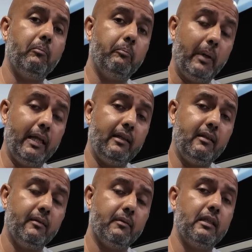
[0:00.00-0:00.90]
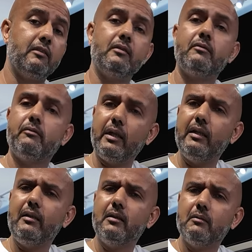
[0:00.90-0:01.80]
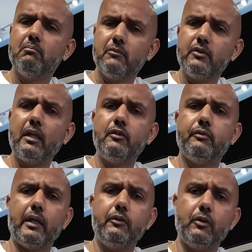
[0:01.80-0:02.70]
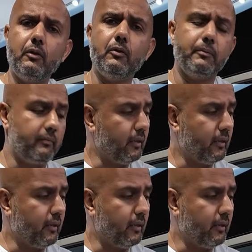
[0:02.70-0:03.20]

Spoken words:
But it's very satisfying to know